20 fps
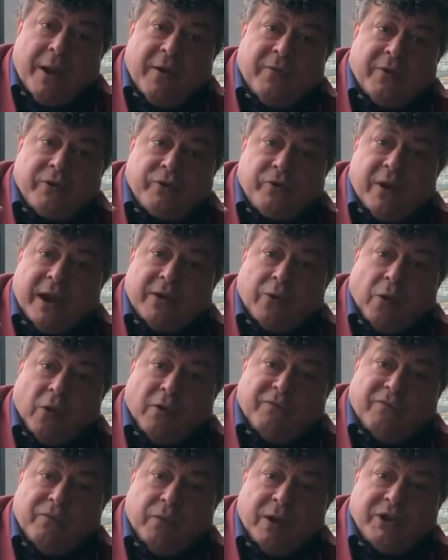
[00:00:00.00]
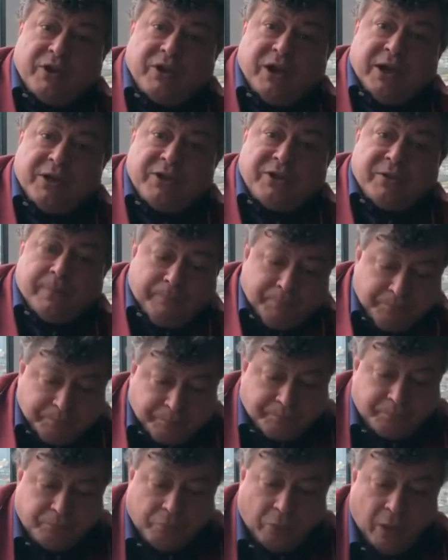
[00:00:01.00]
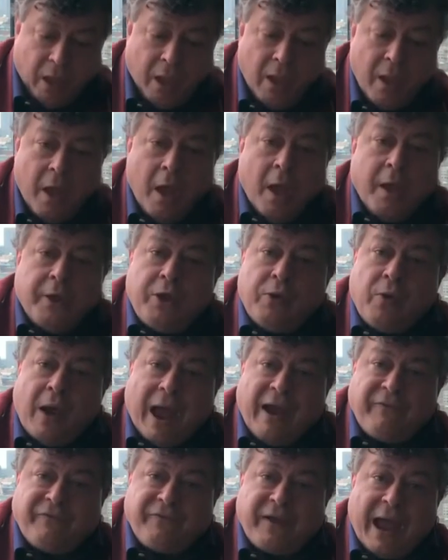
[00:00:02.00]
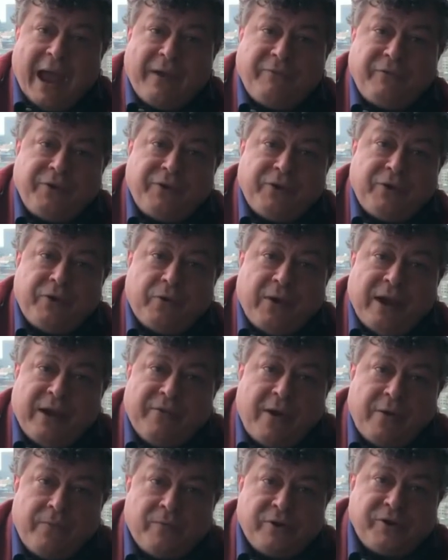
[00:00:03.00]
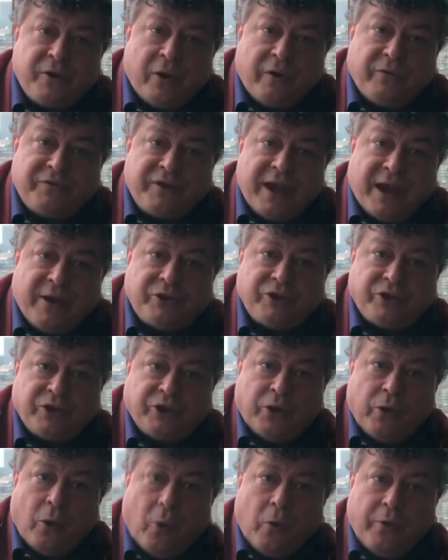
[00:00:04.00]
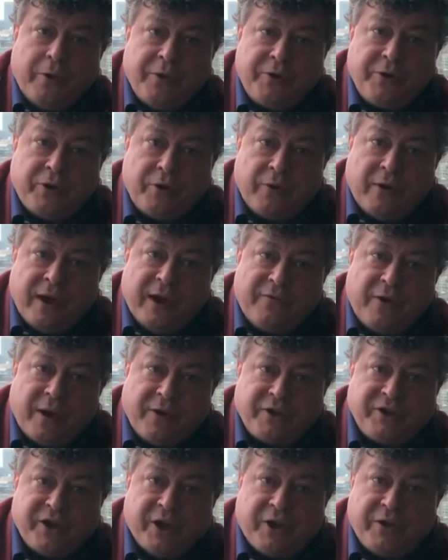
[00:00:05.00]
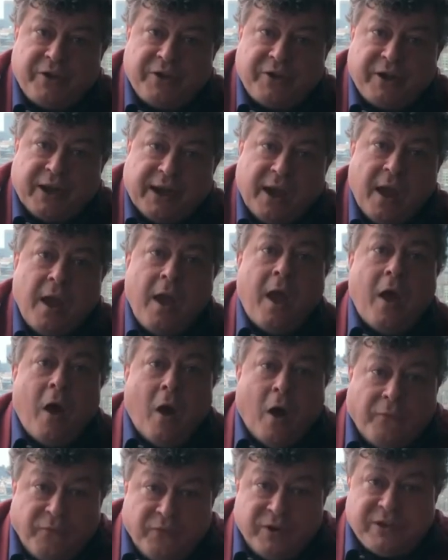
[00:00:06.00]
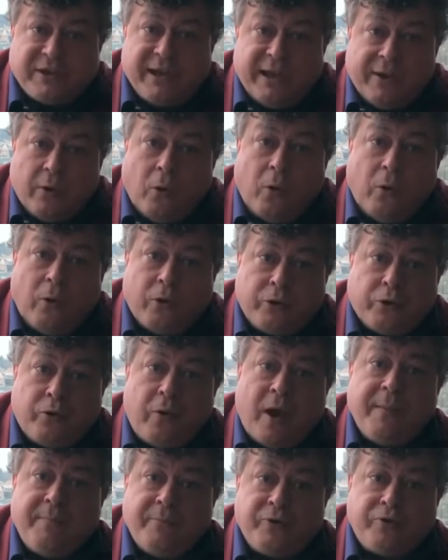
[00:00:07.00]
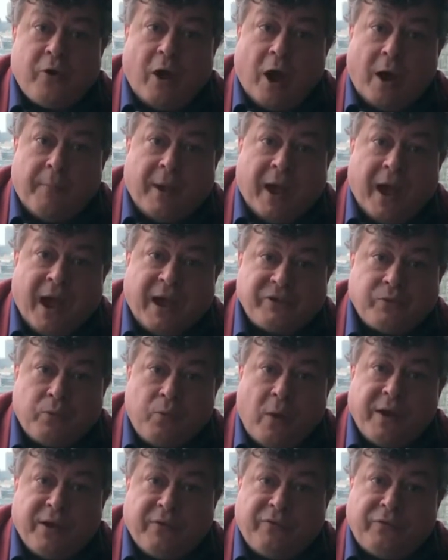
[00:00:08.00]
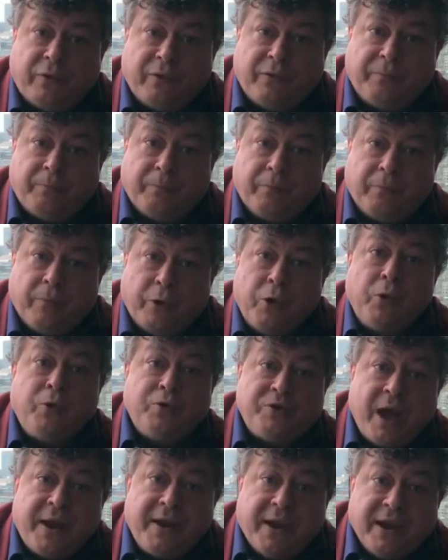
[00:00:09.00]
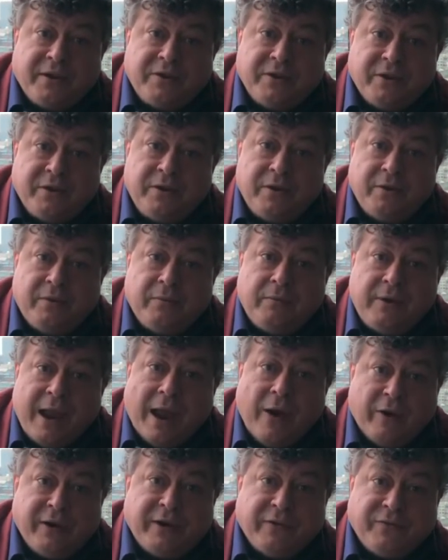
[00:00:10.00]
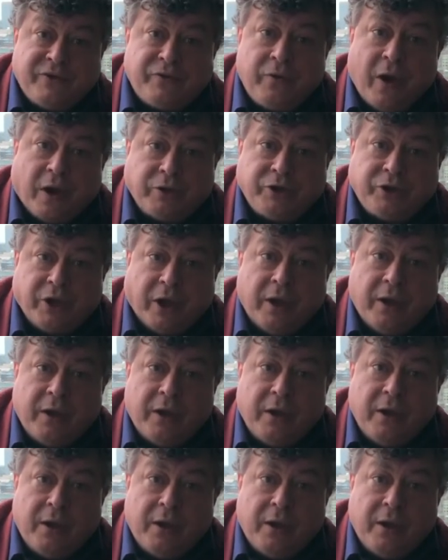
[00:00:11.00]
about the trade-off, which is you have to have a degree of unresolved tension or a degree of uncertainty. Obviously, all crime drama has a wonderful whodunit narrative structure,